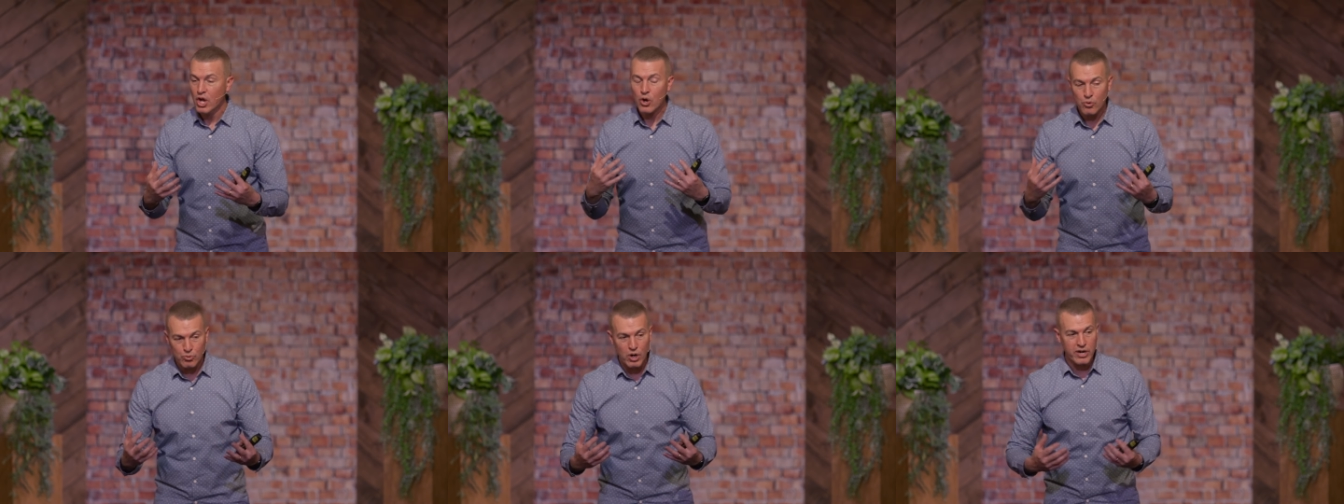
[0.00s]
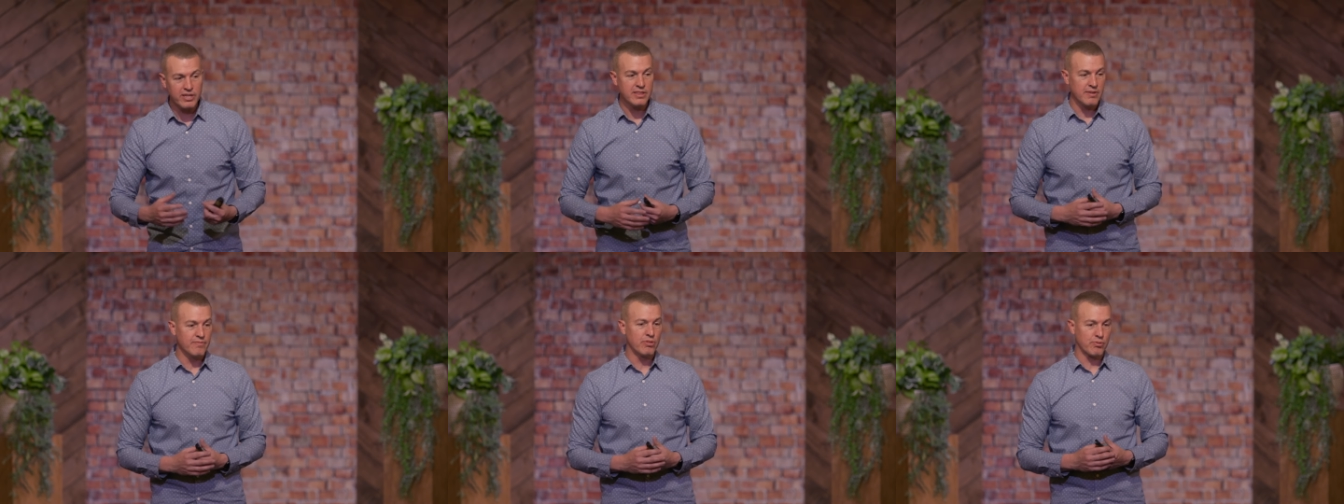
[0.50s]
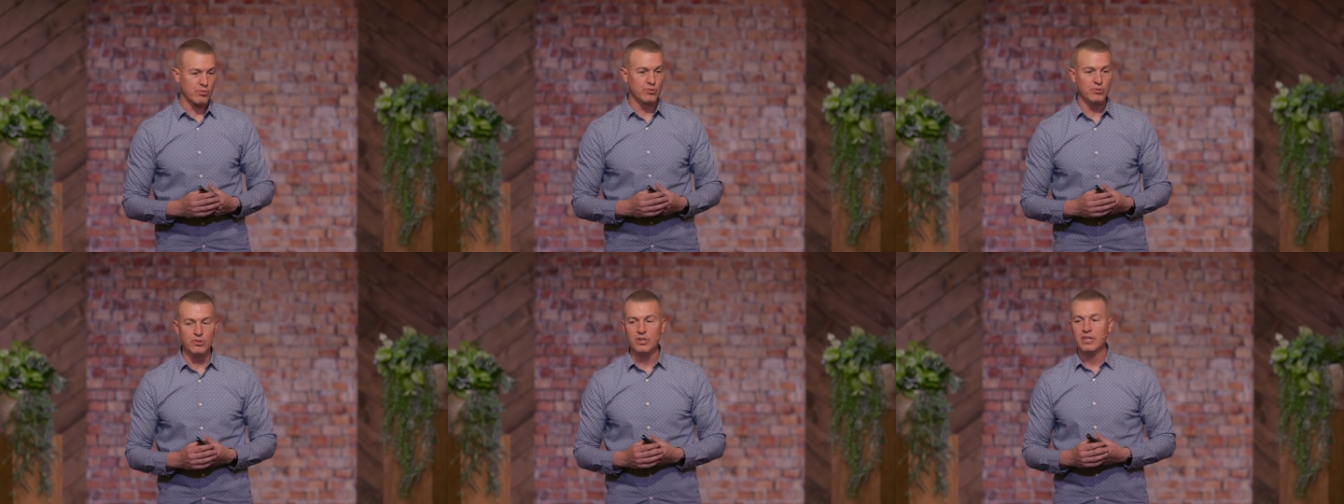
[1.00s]
running them
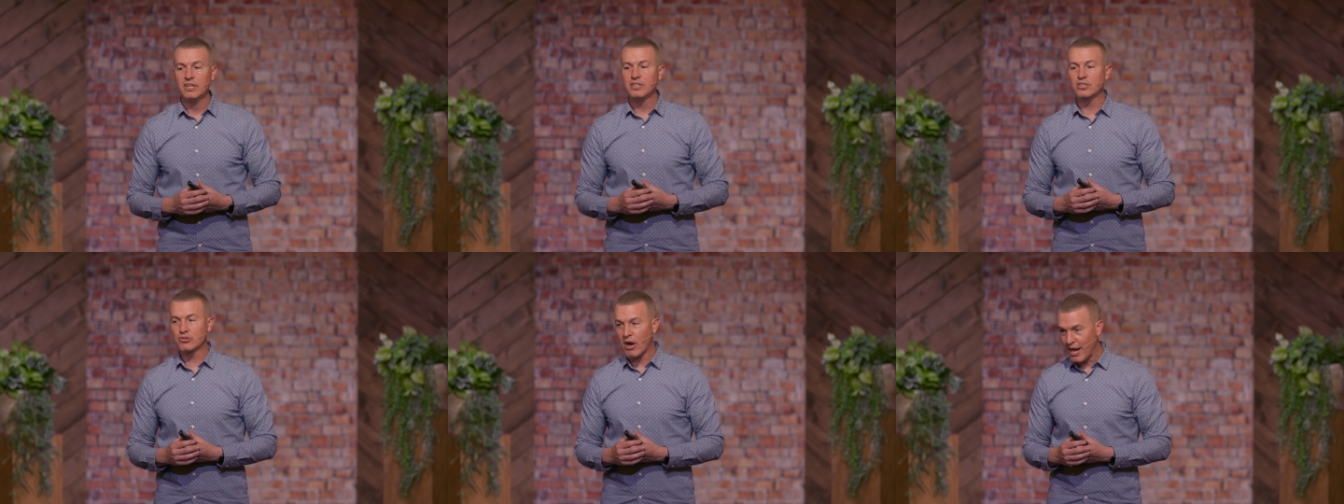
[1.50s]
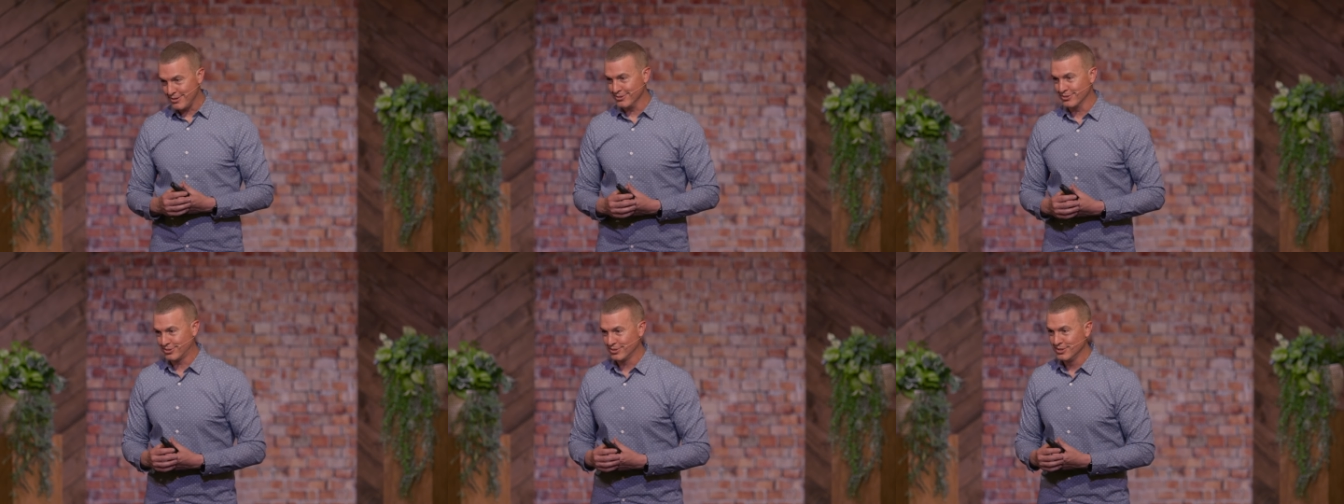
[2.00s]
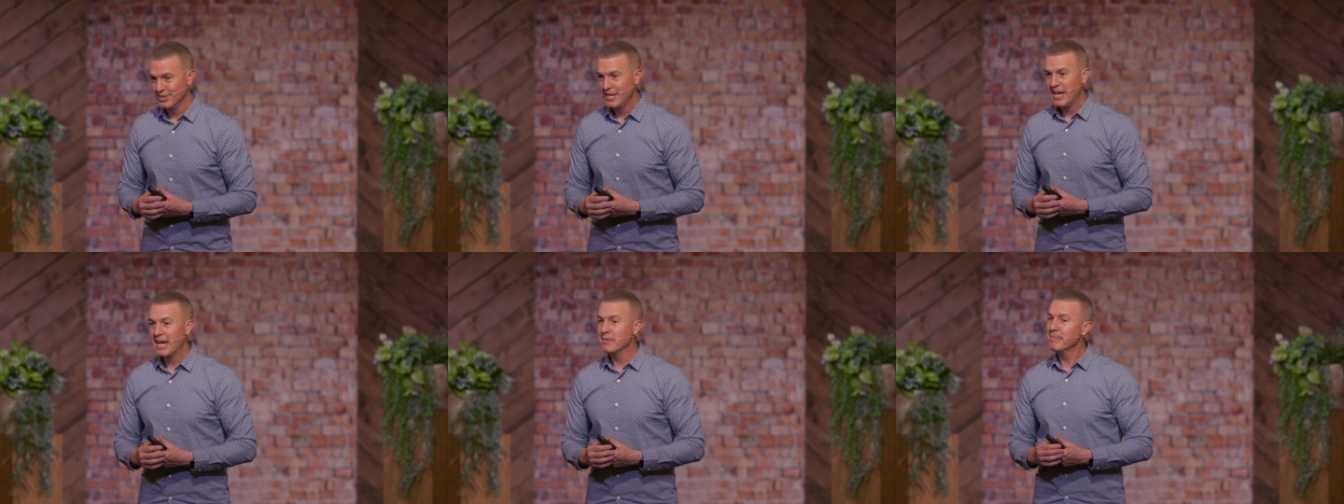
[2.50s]
through the trials
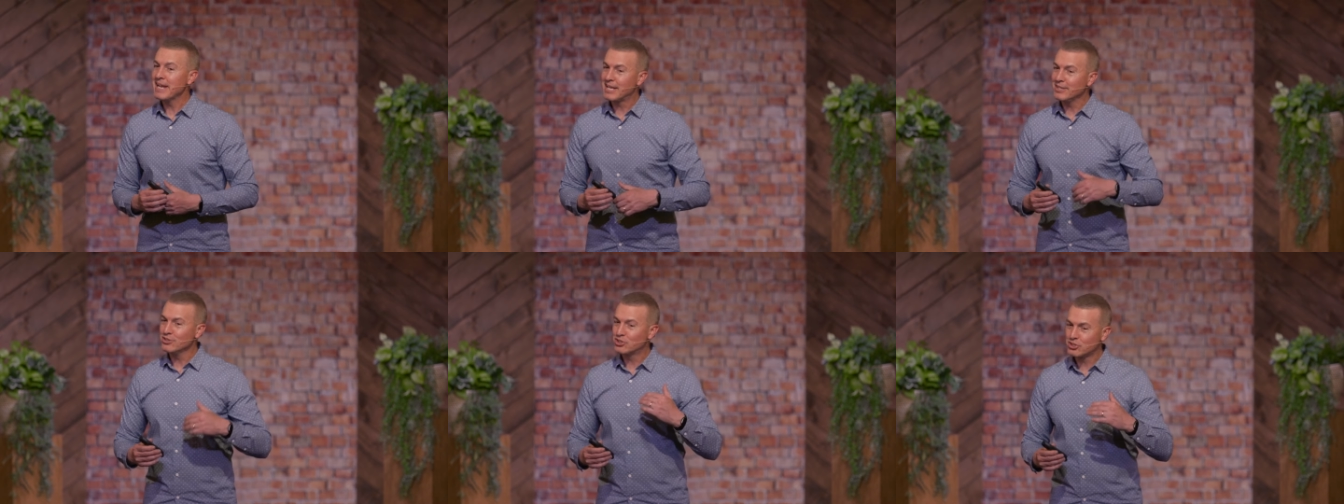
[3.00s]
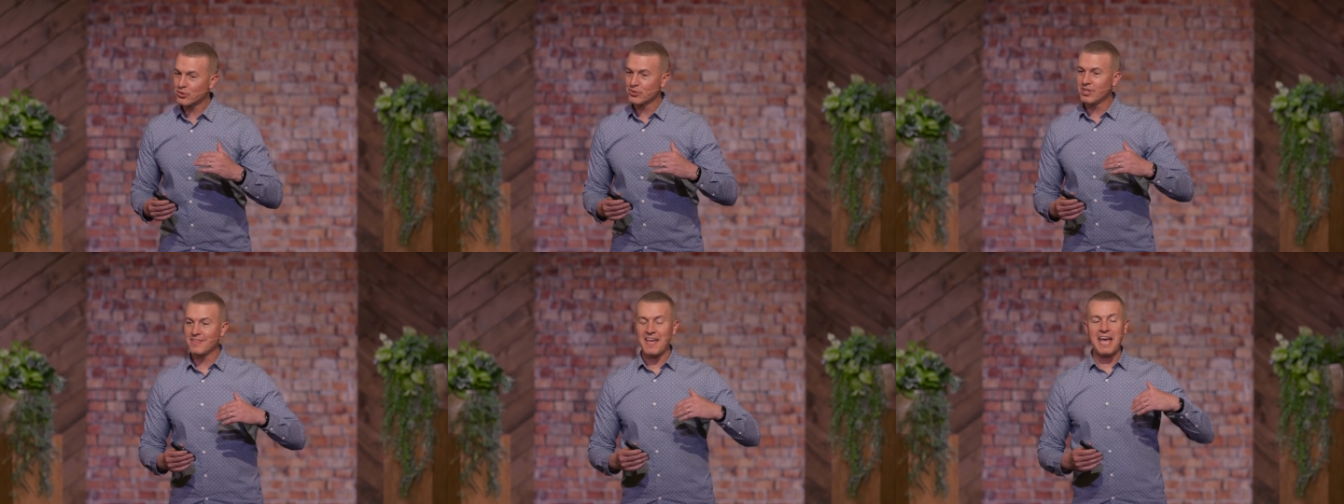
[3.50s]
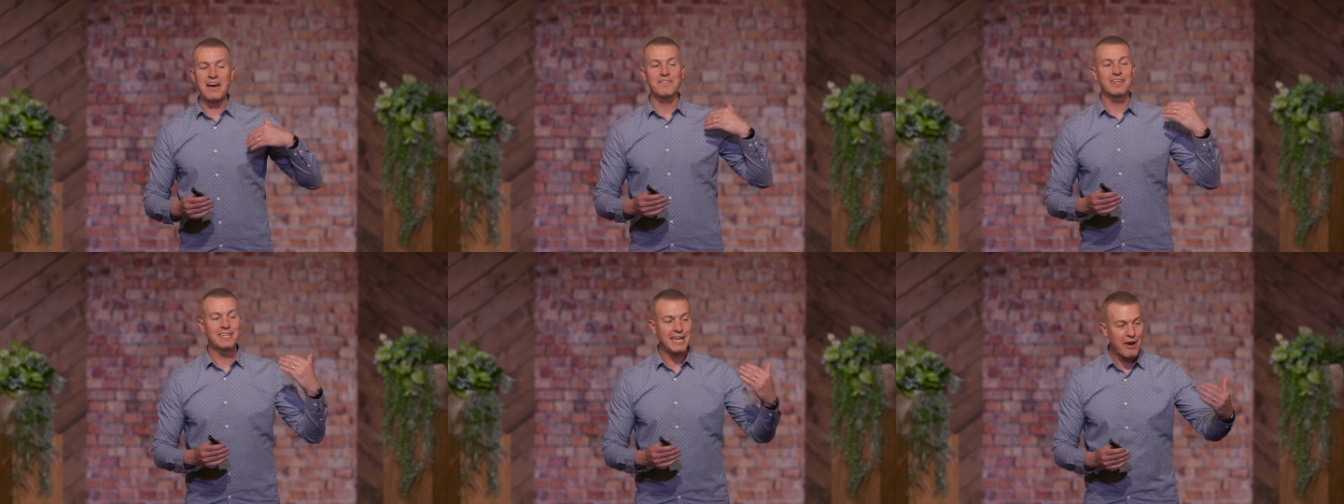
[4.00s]
and making sure that they have
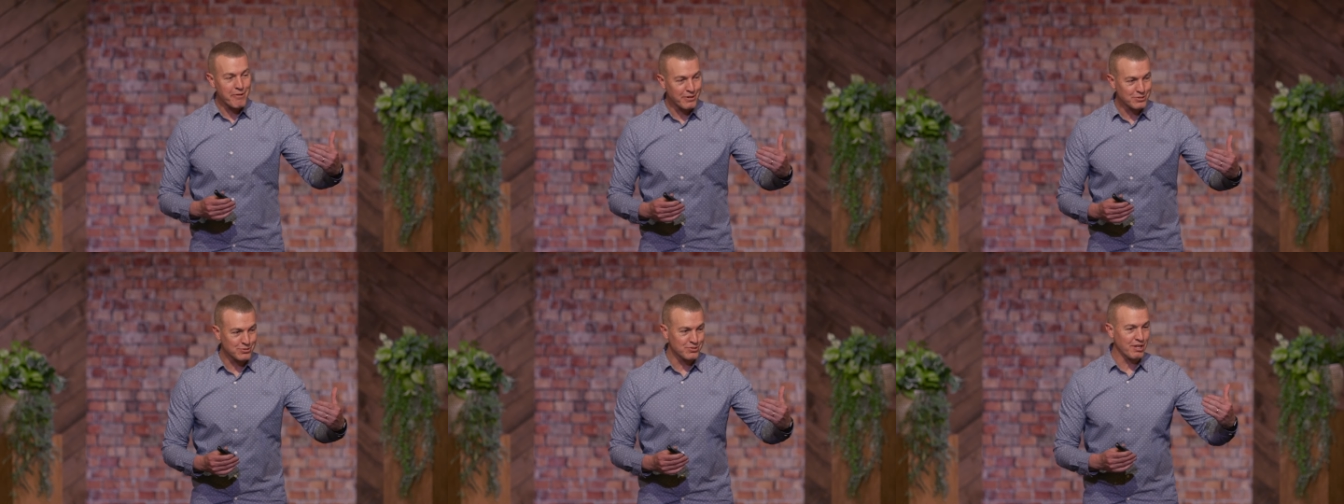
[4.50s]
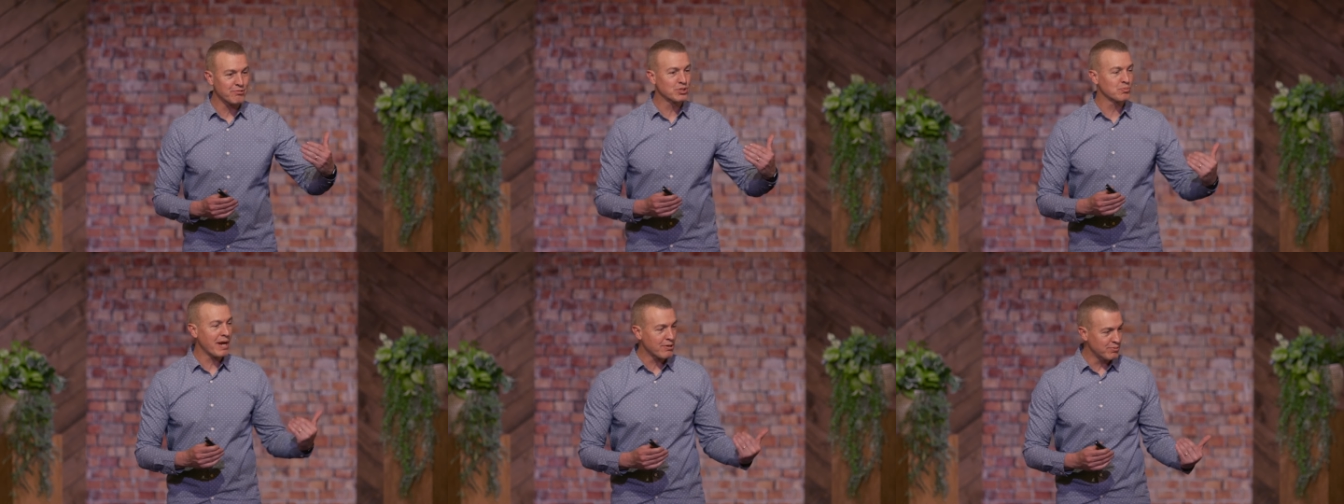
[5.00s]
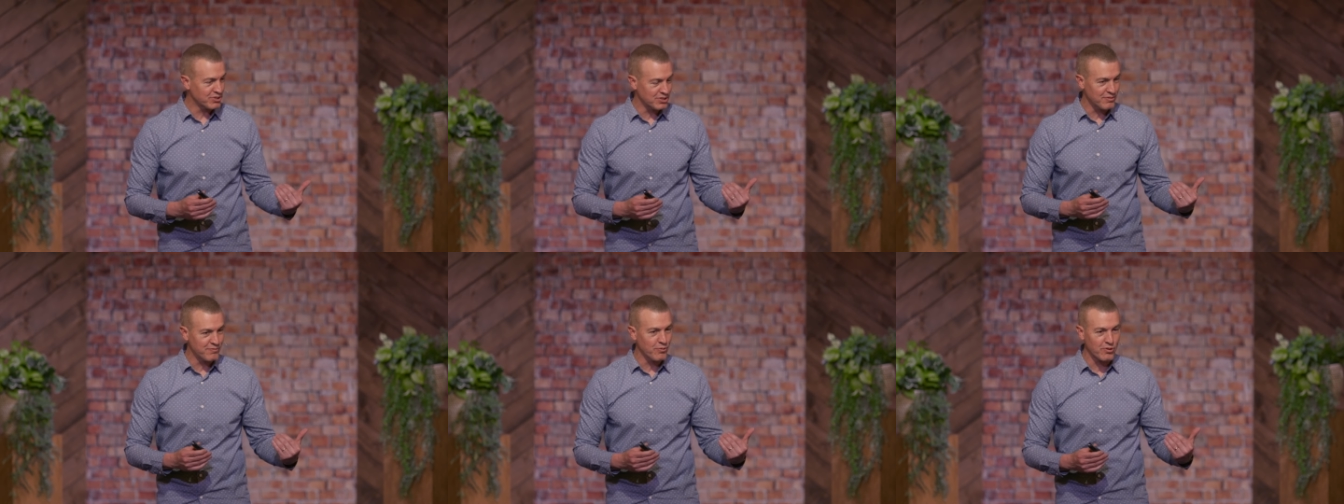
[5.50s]
the character that is
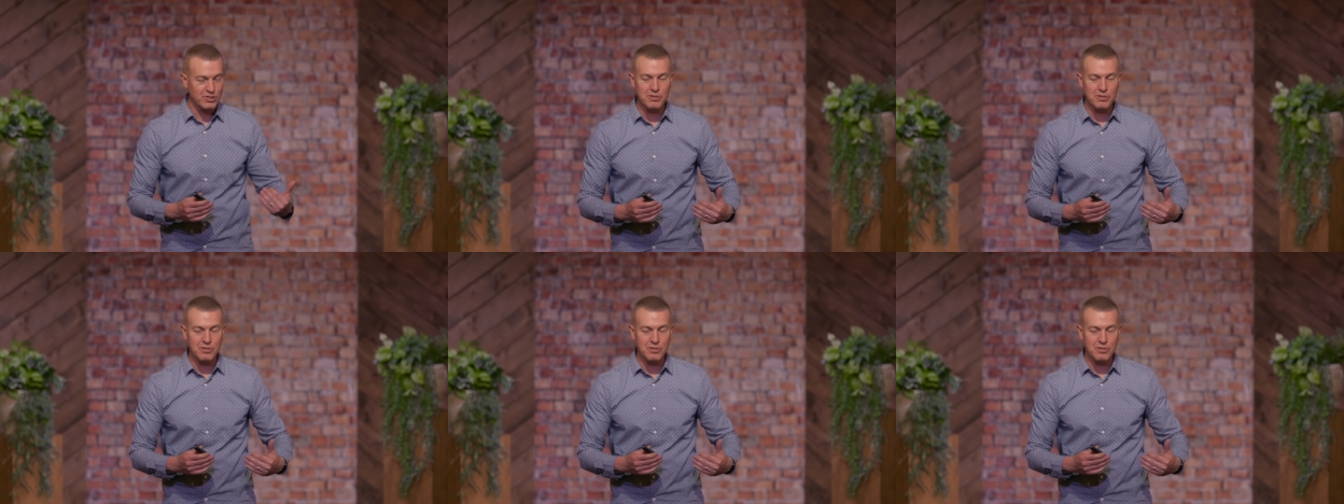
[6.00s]
requisite for it,